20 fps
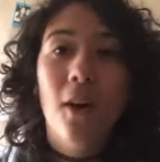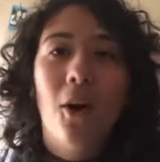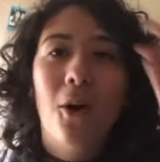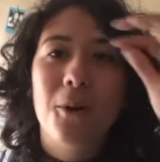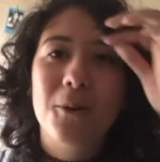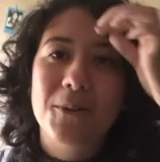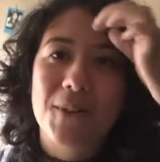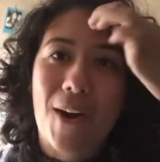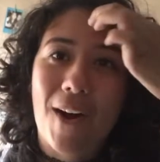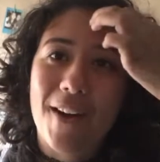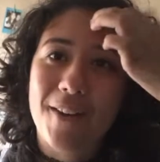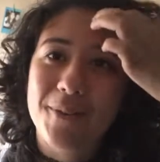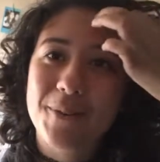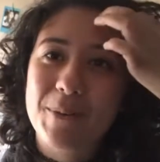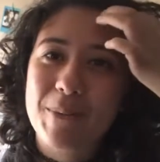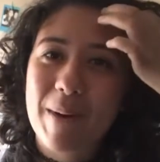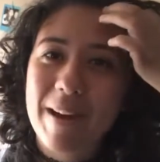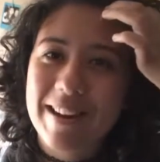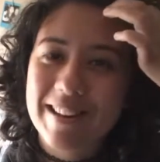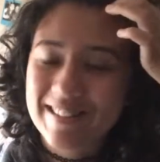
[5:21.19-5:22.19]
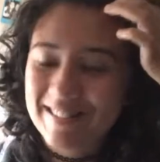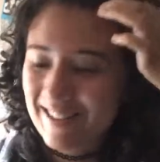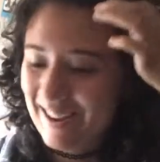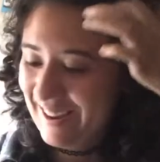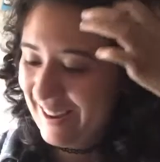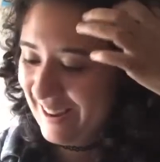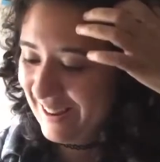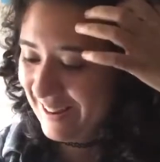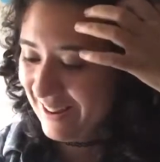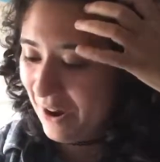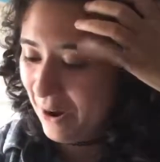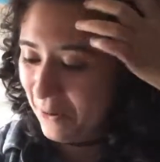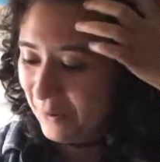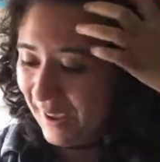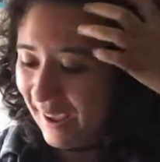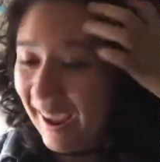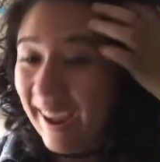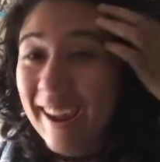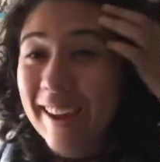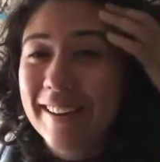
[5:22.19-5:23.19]
Hold on, wait a second.
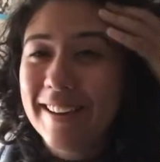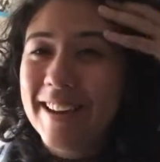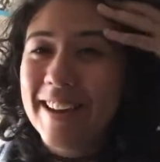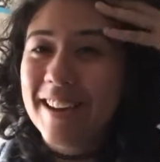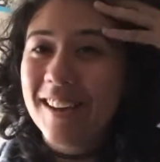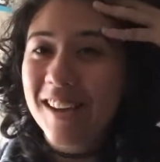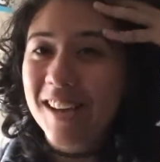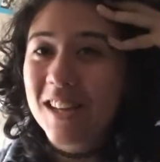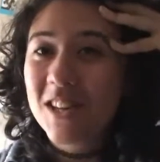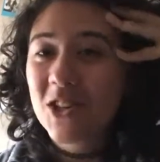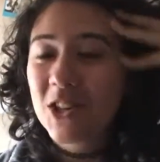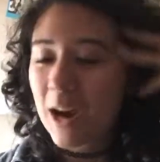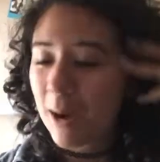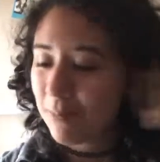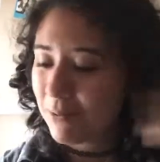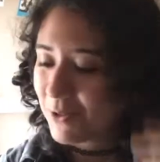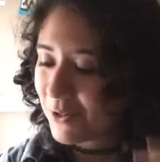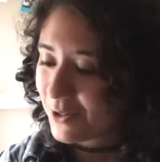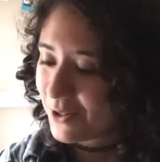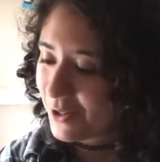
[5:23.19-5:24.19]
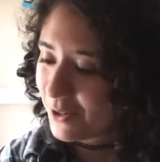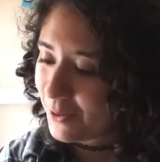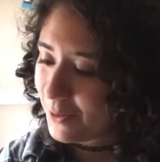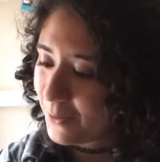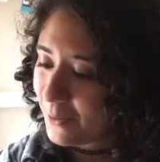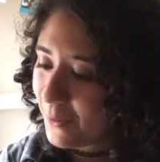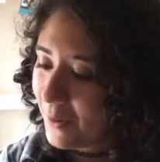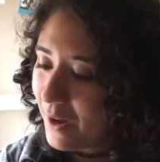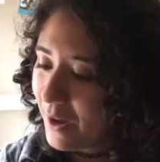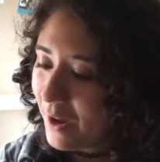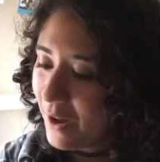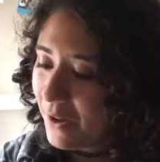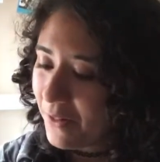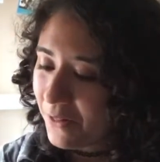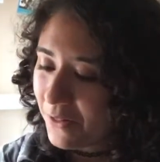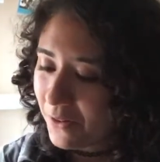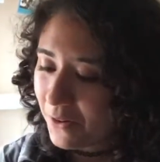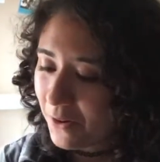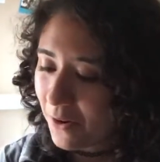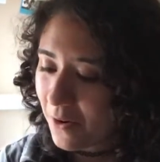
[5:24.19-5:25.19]
Okay, in chapter 2,
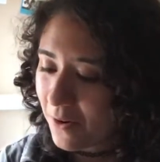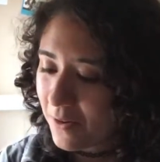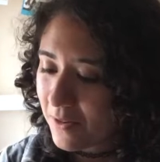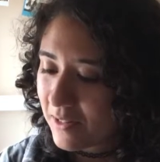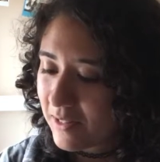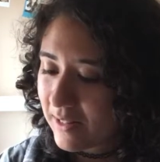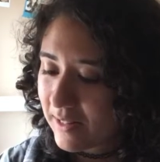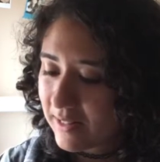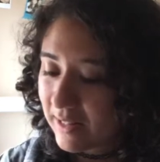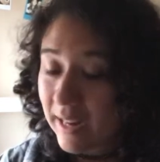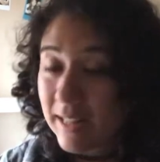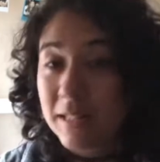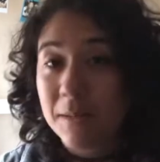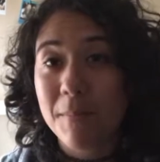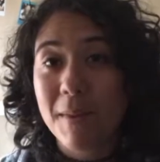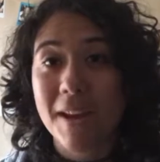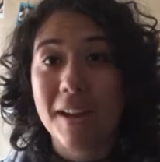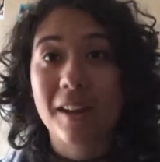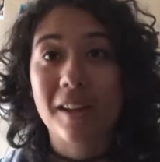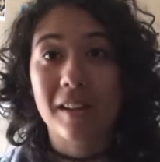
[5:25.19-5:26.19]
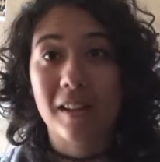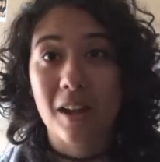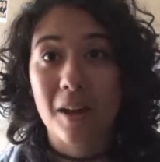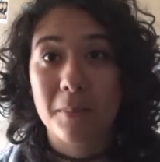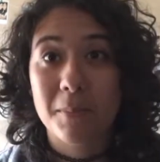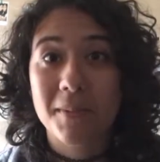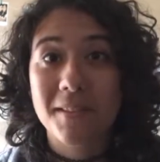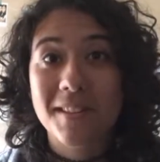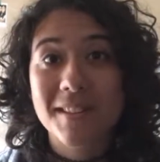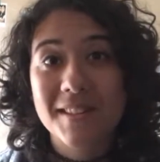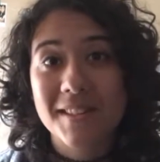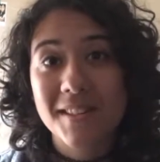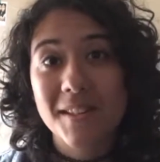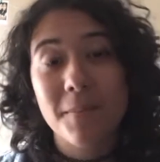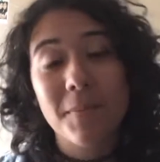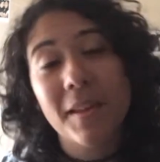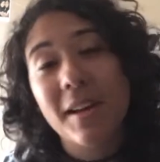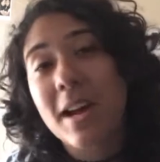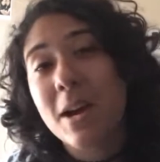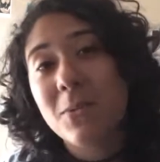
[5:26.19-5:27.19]
the girls decide to make a club. This is
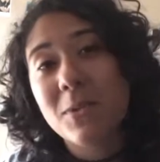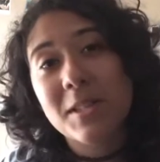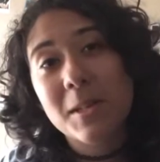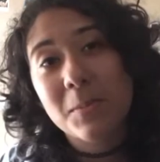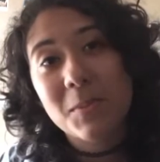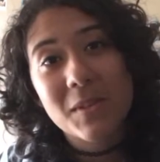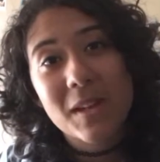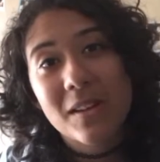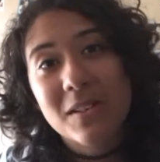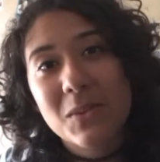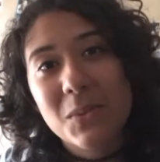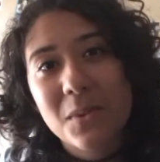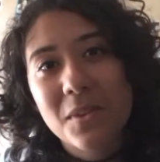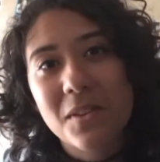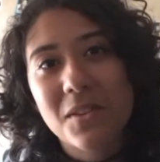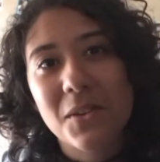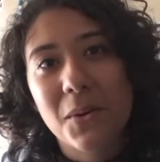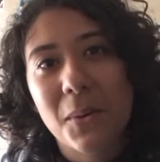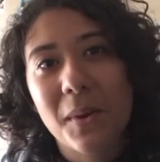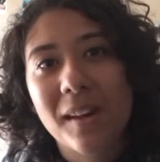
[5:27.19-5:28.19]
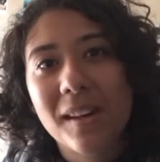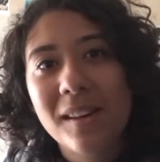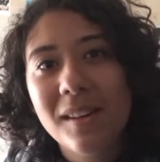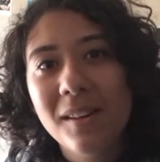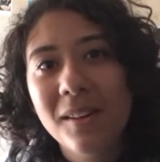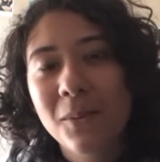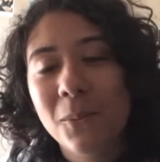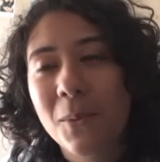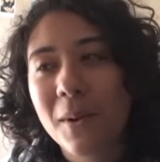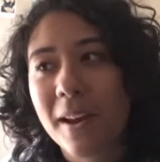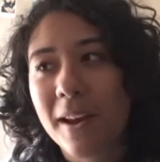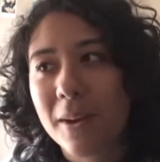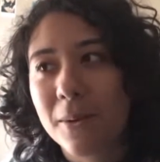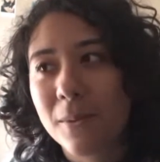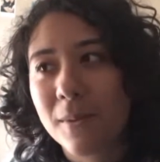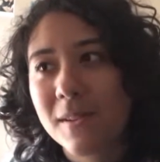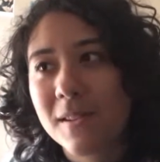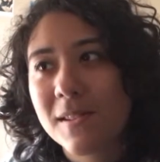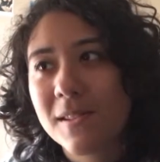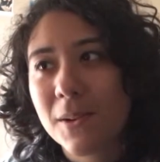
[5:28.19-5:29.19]
something I was obsessed with doing when I
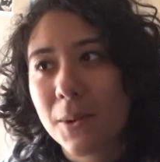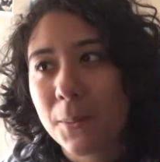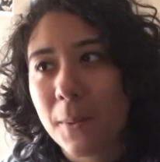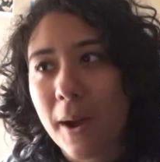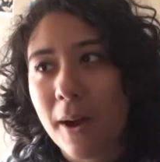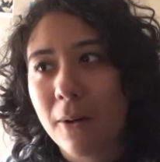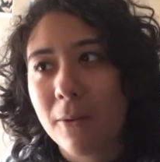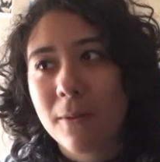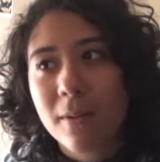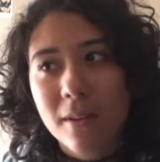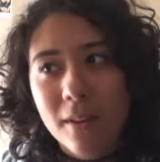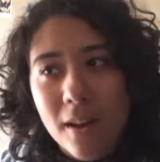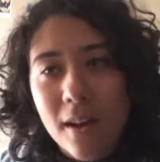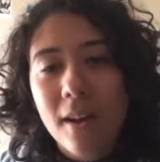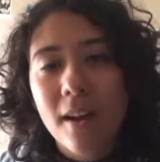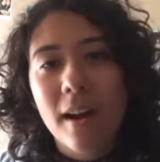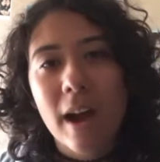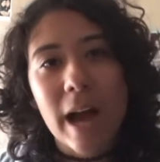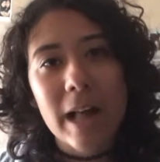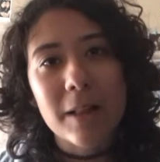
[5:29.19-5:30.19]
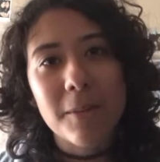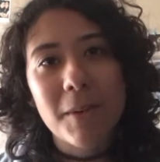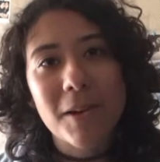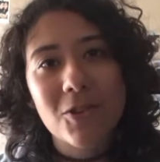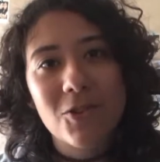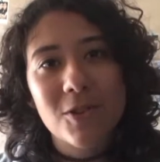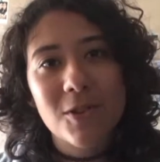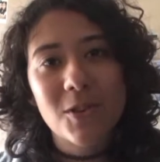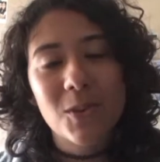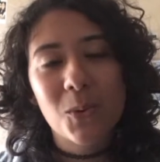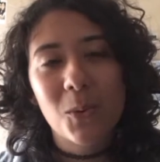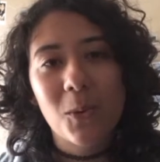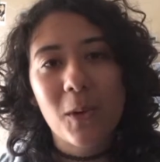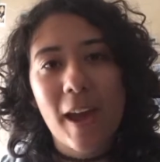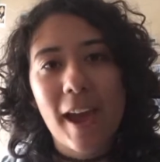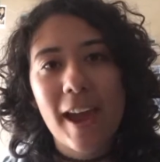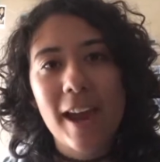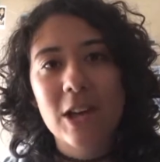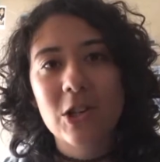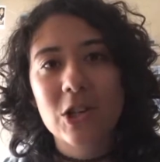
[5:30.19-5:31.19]
was around elementary school
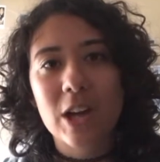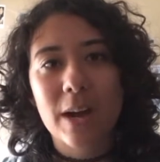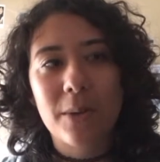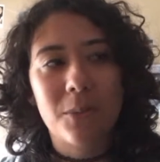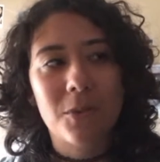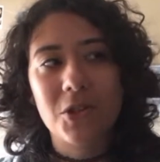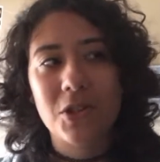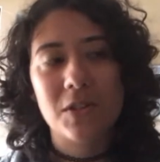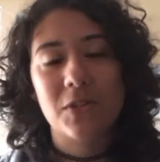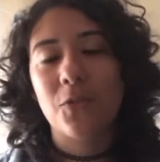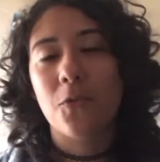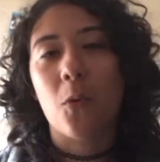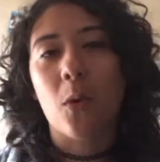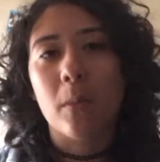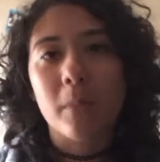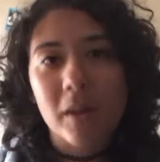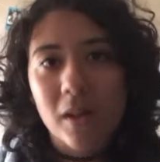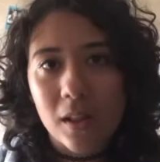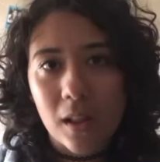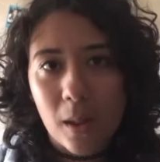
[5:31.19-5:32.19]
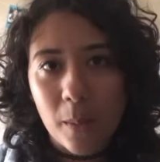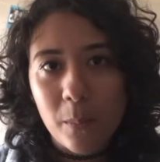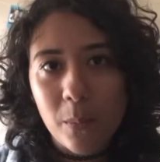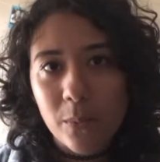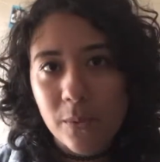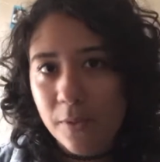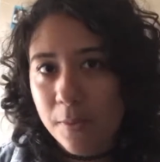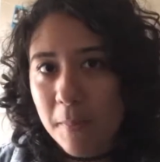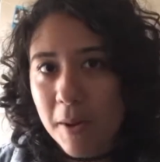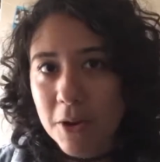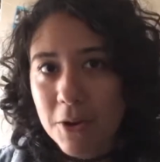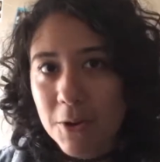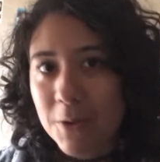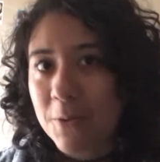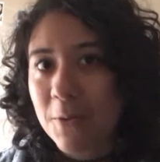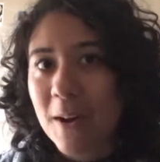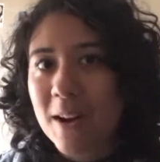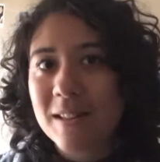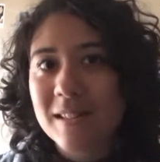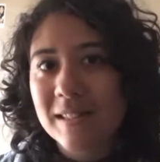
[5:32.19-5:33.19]
age. I would just form a club with my
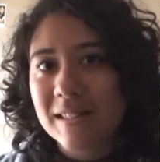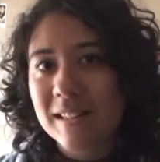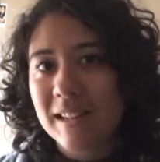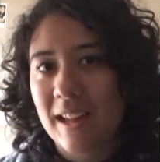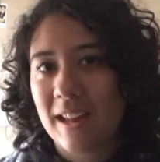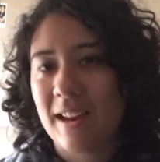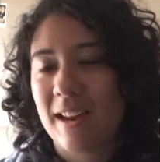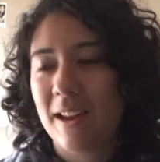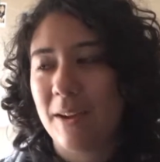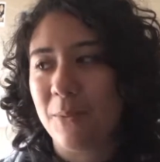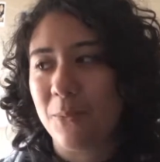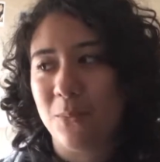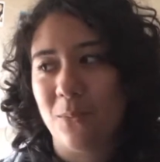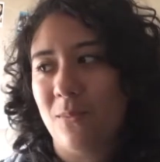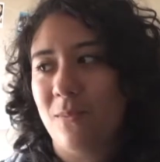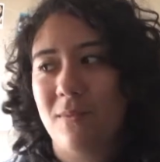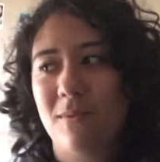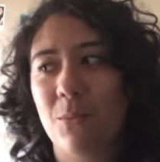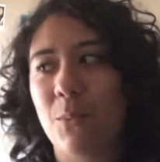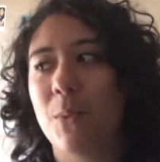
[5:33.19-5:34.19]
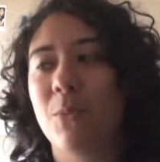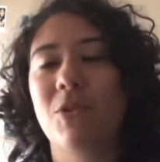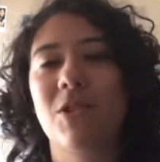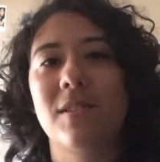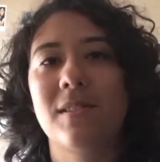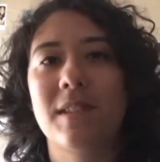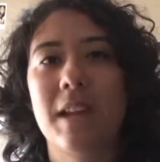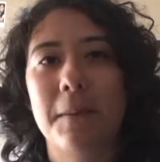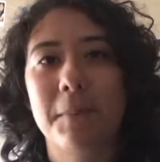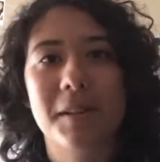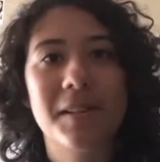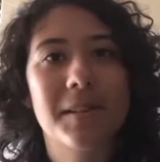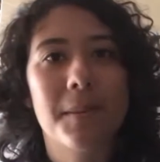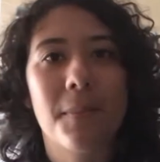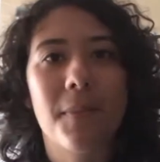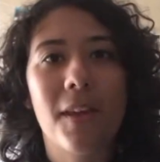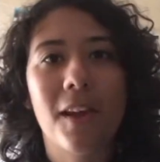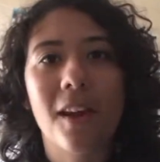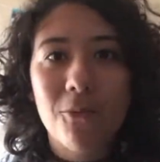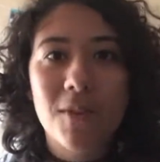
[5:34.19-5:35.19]
girlfriends and we would just name it
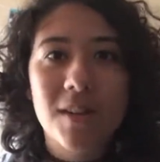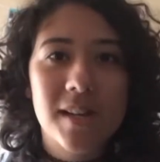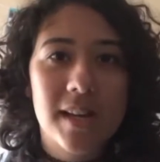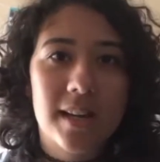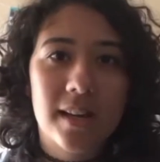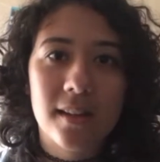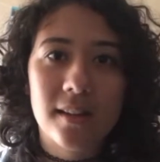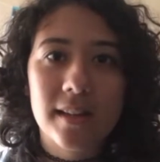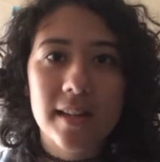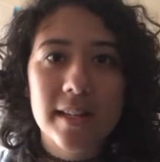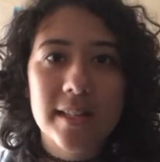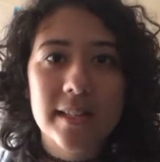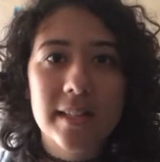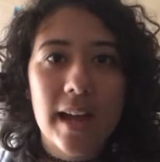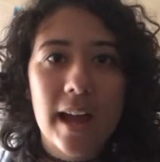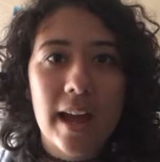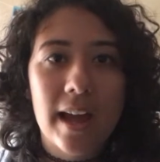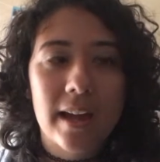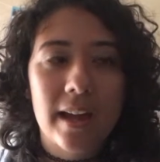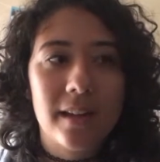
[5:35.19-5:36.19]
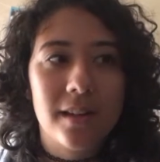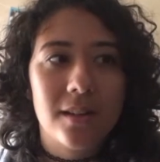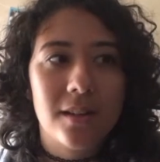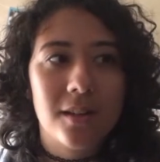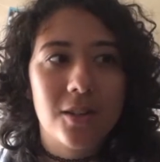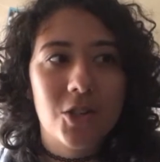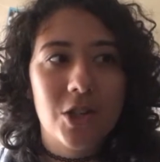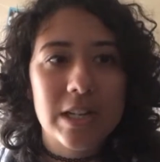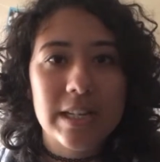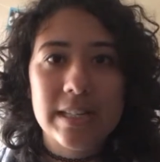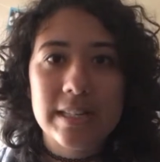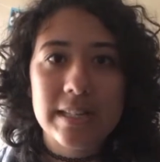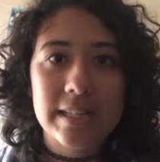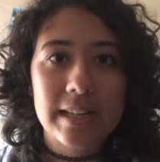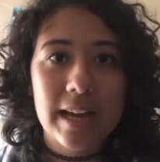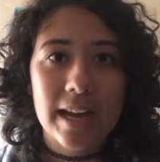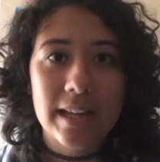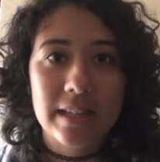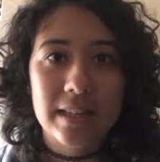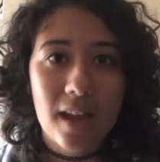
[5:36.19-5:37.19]
something ridiculous and cheesy
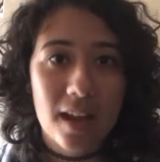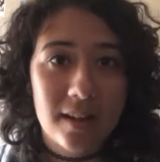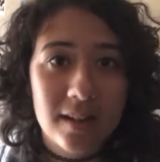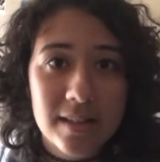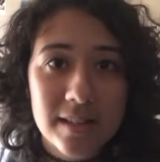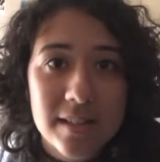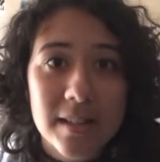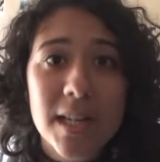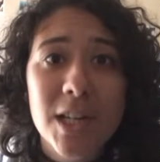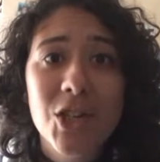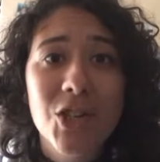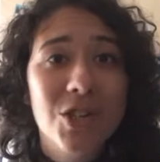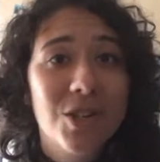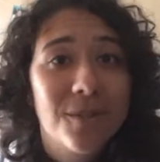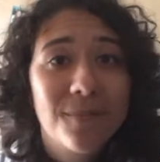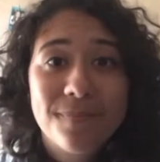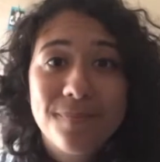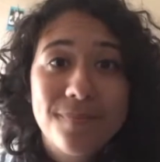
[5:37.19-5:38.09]
and 90s-ish.